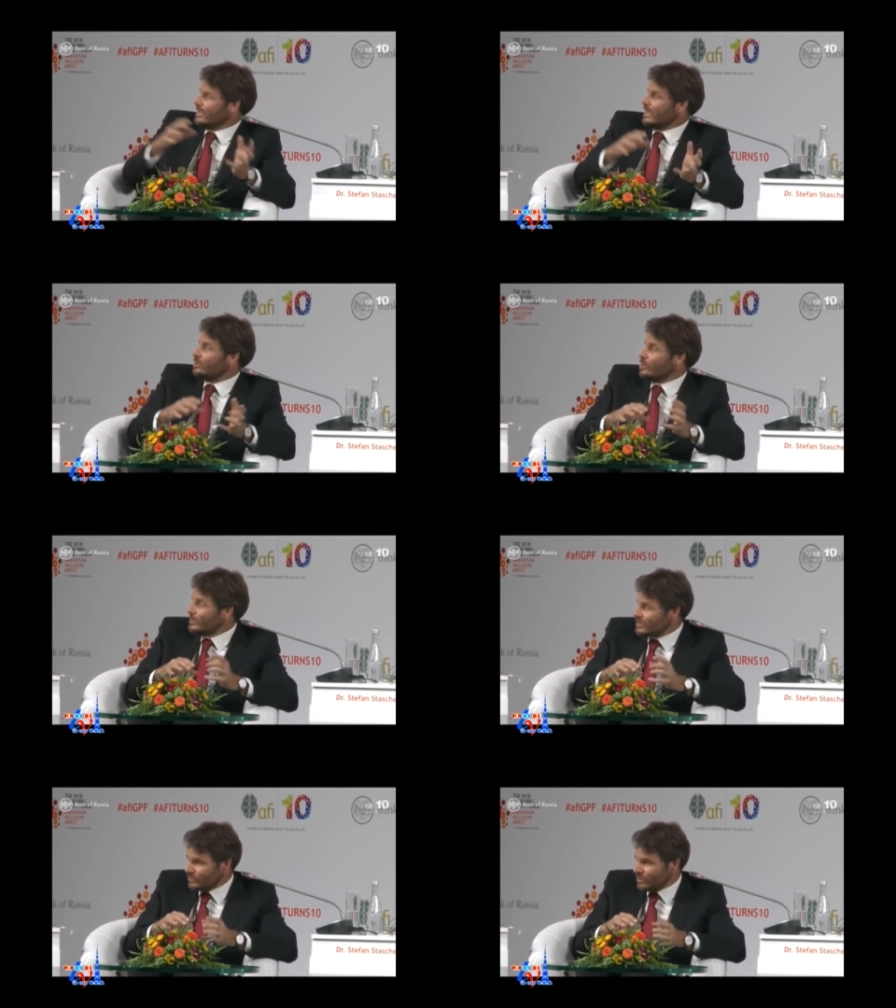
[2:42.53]

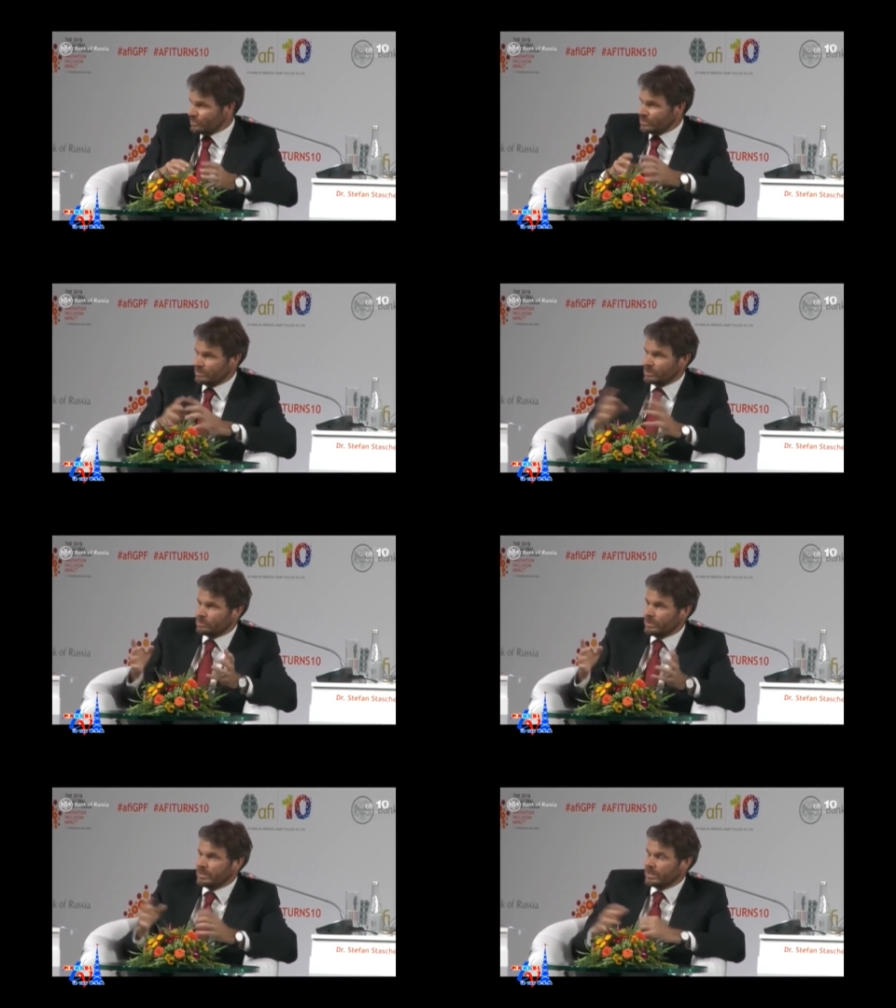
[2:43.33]
economics theory
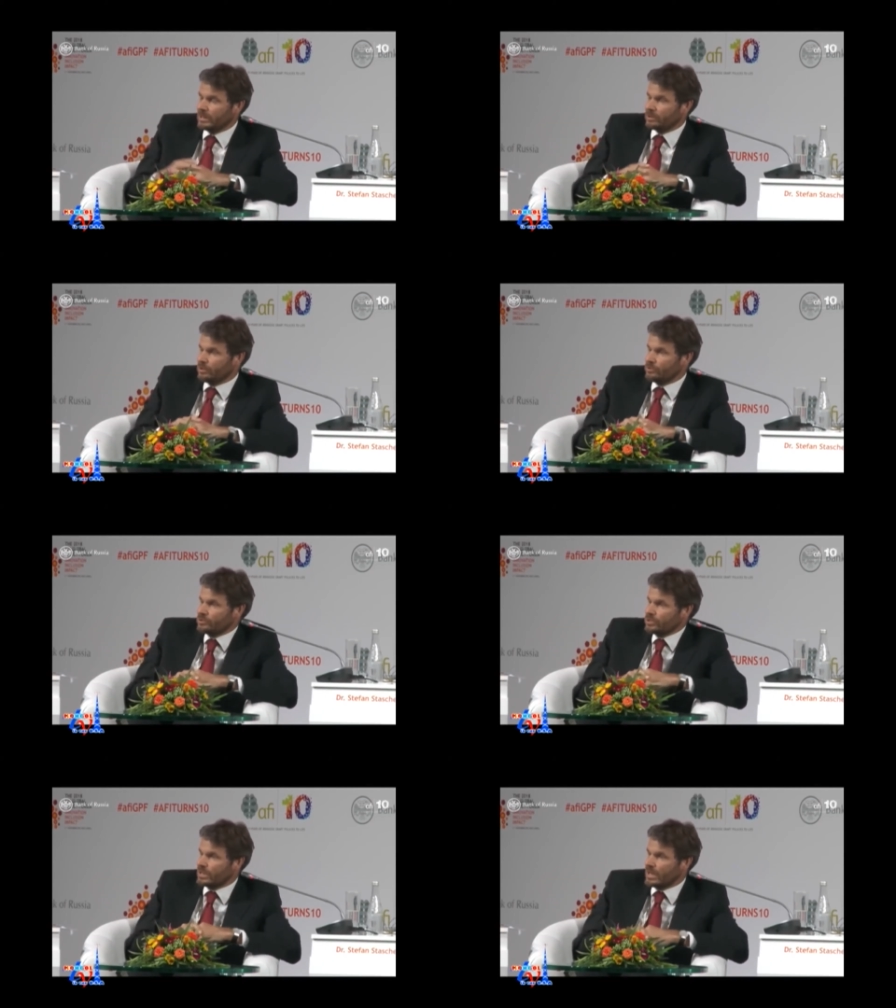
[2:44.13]
between
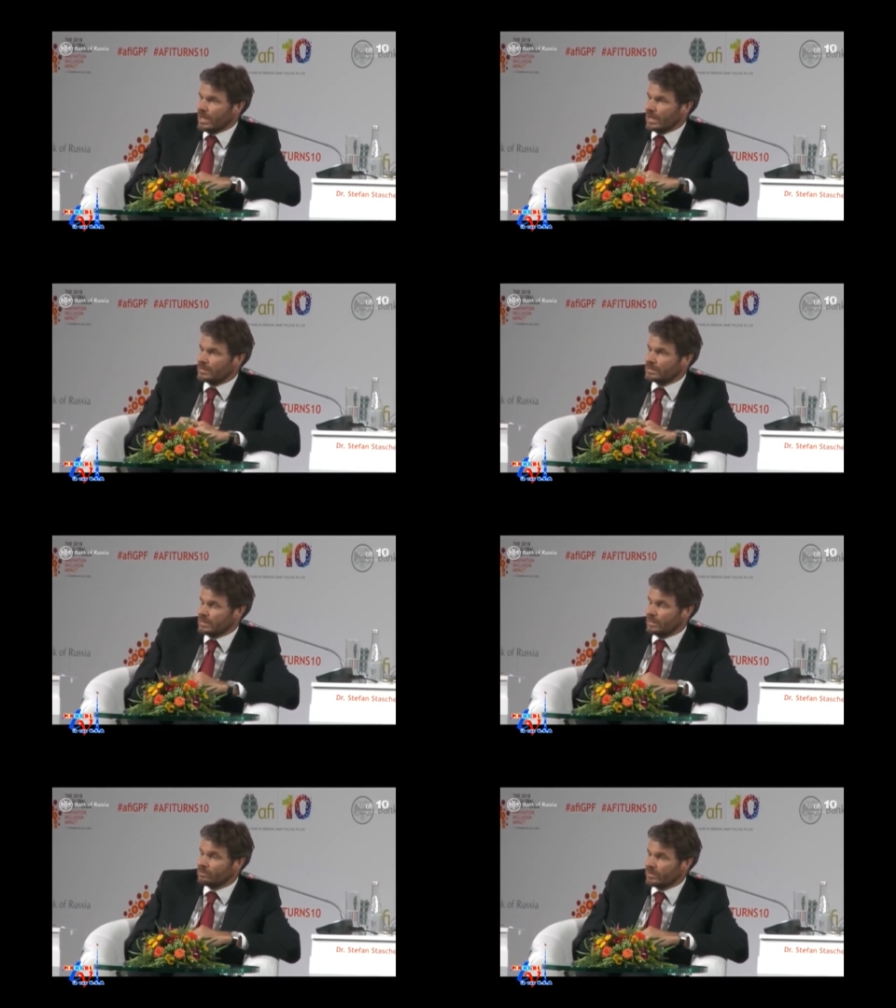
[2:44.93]
inclusion and
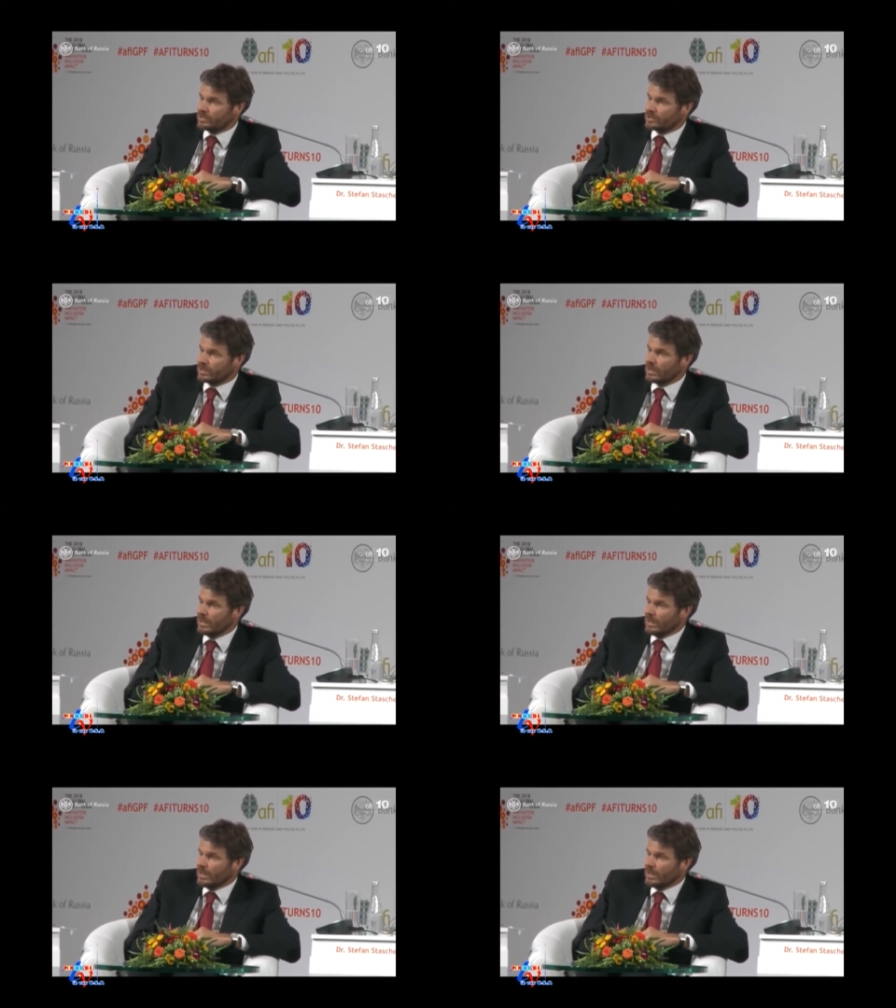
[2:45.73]
innovation,